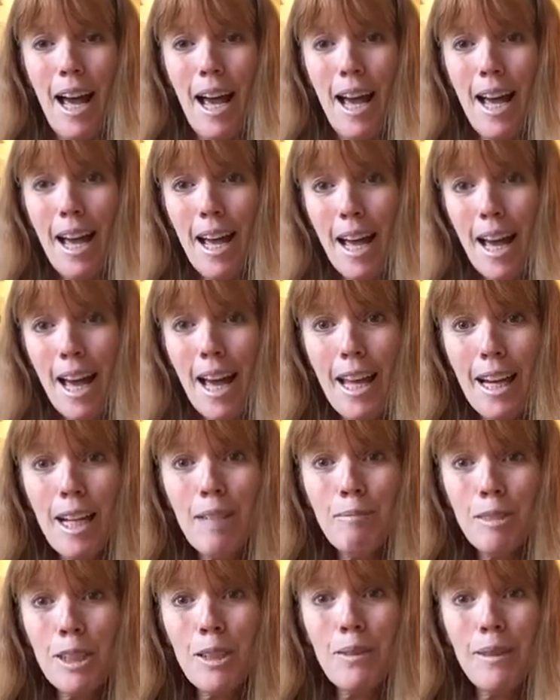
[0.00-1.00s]
And
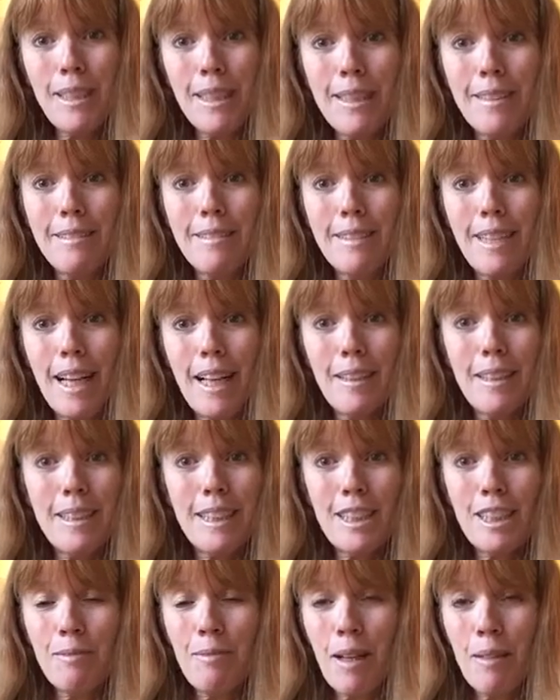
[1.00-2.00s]
I'm doing it. And this
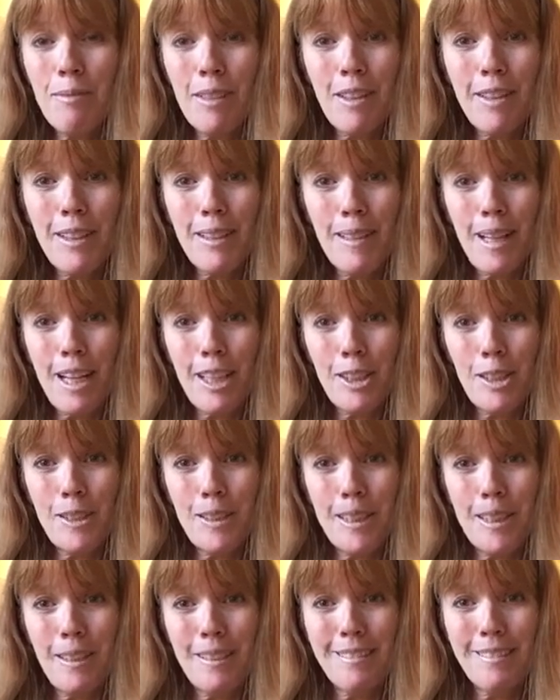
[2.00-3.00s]
is my very last
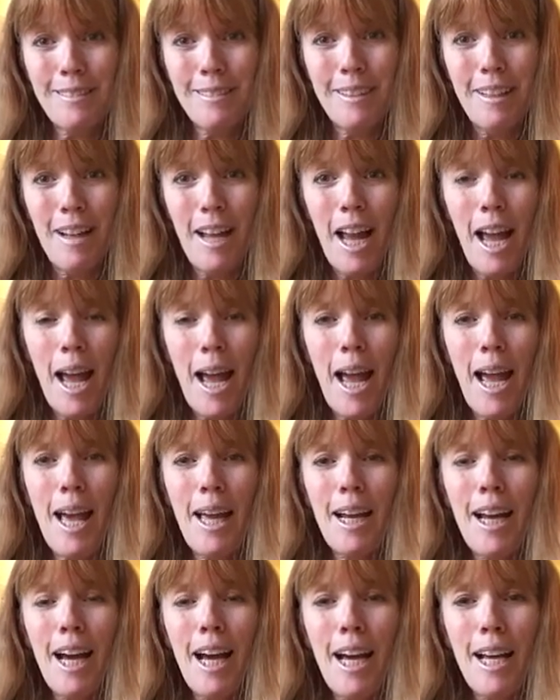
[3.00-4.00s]
year.
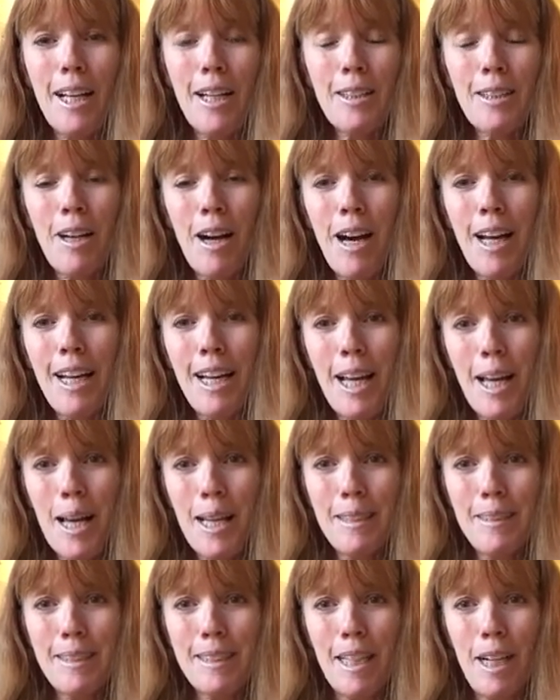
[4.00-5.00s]
And I got a
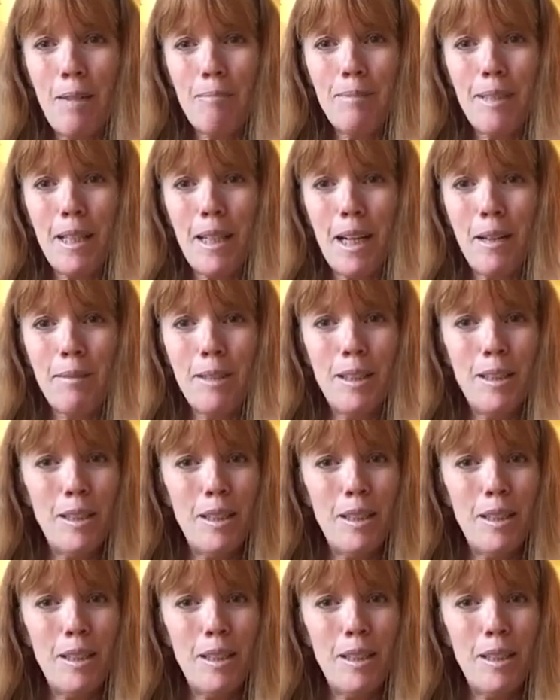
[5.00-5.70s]
heads up that I would